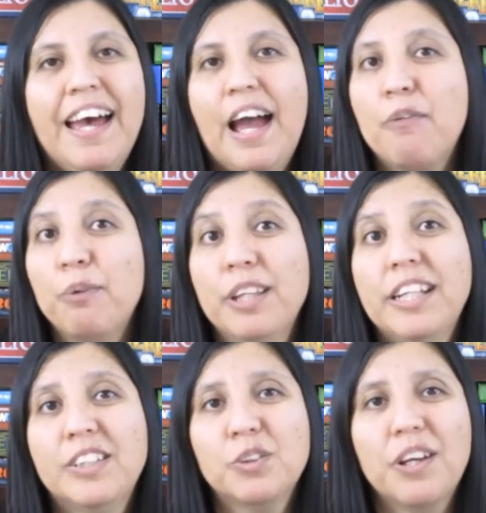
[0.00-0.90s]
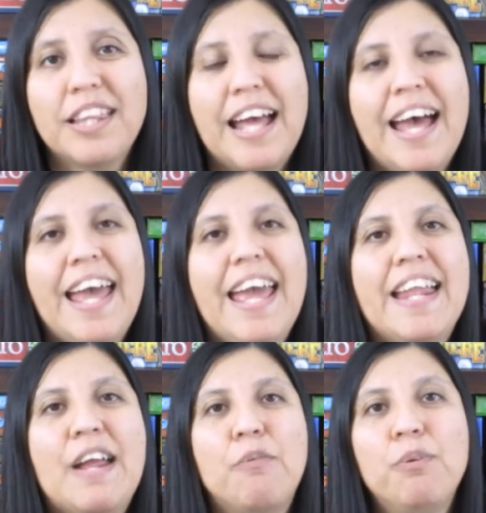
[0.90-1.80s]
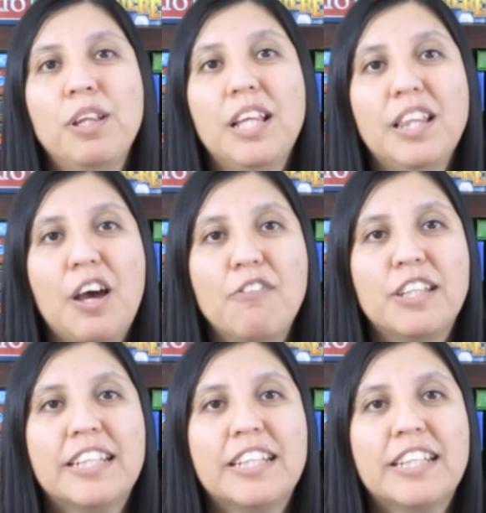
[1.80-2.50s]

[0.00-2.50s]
I really enjoy that, and I really love